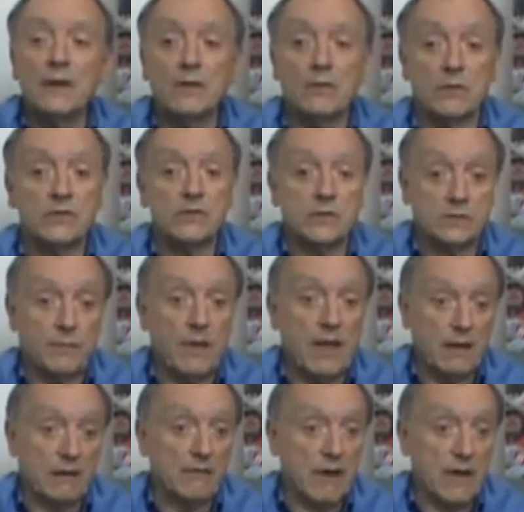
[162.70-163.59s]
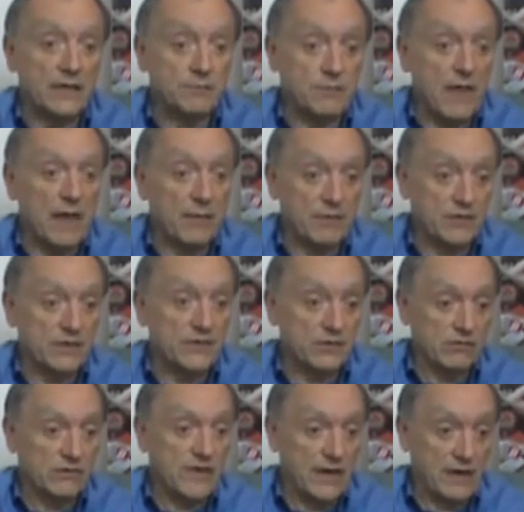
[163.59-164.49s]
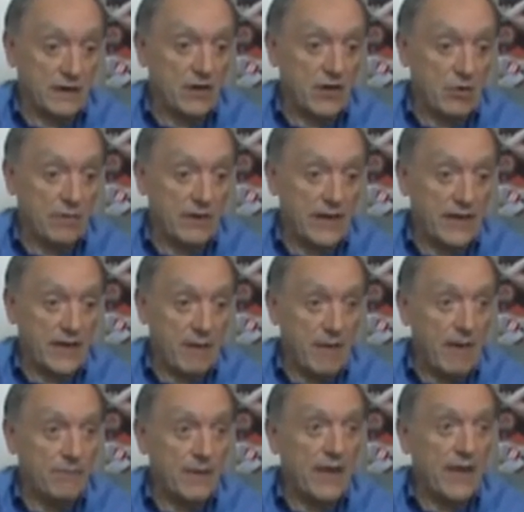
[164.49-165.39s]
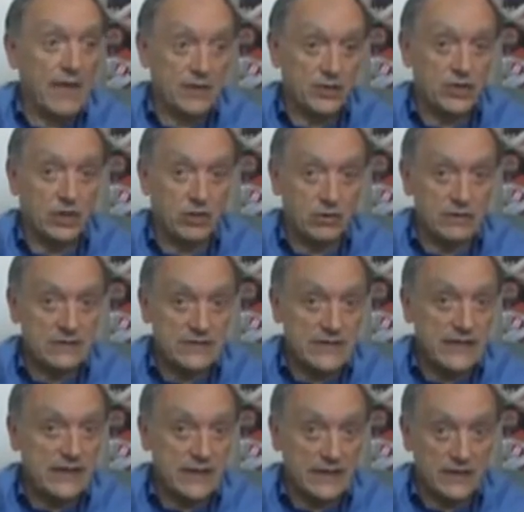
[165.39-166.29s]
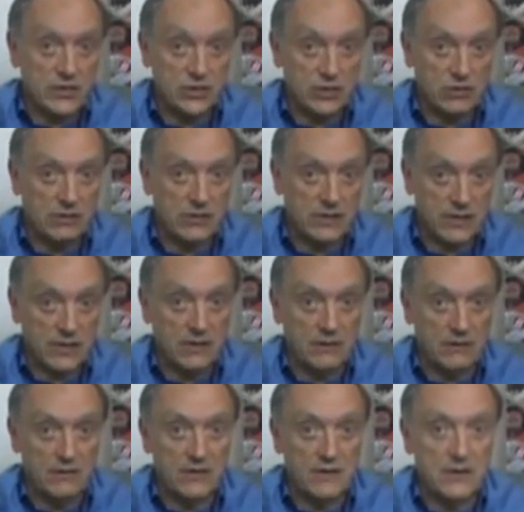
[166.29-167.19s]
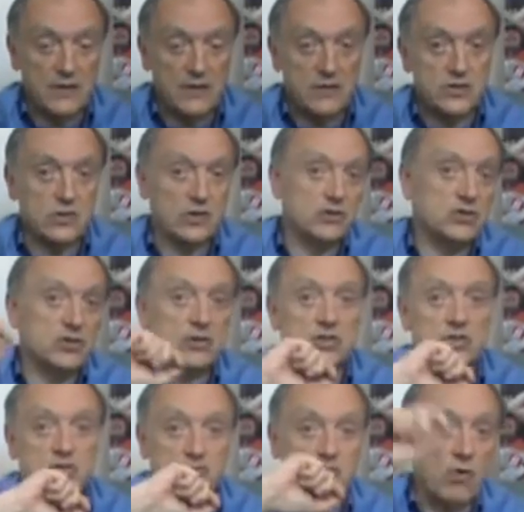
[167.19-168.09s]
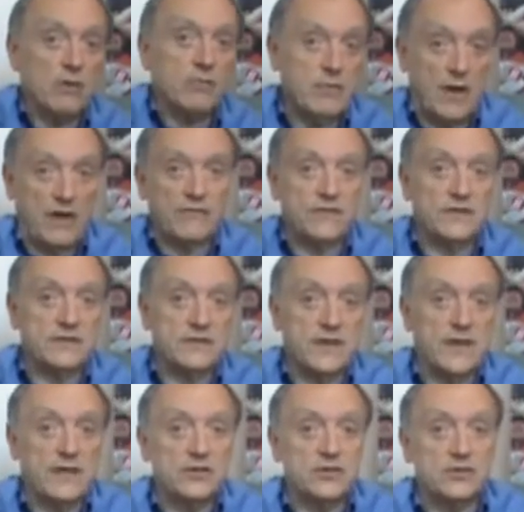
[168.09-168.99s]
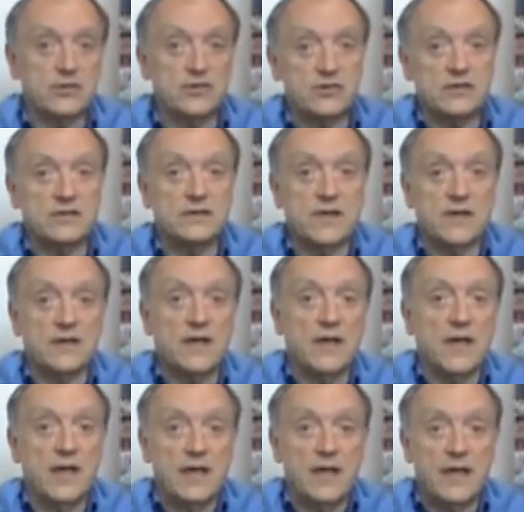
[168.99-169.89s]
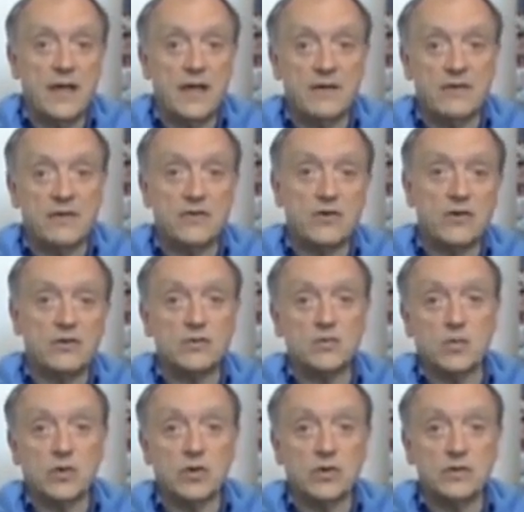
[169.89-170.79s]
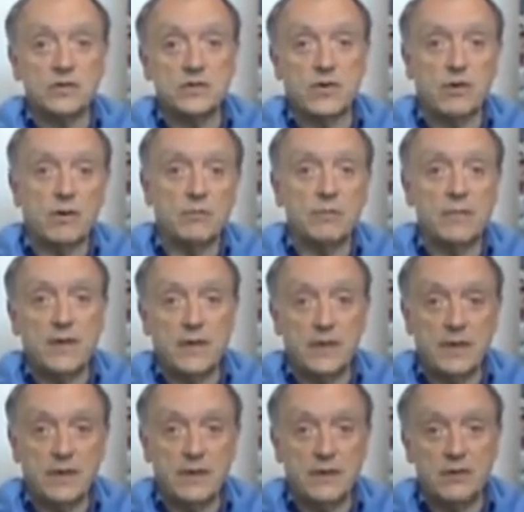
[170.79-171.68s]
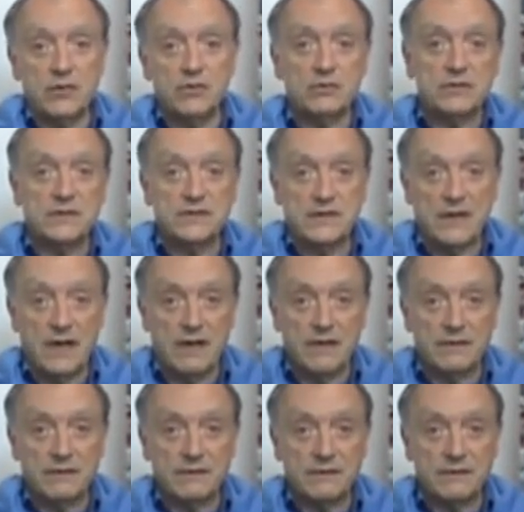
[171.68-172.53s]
which is paint her eyes black, but the surtitle had already come up, and she couldn't sing it because she couldn't hear. So she stormed off the stage and she said, either those words or me, you decide.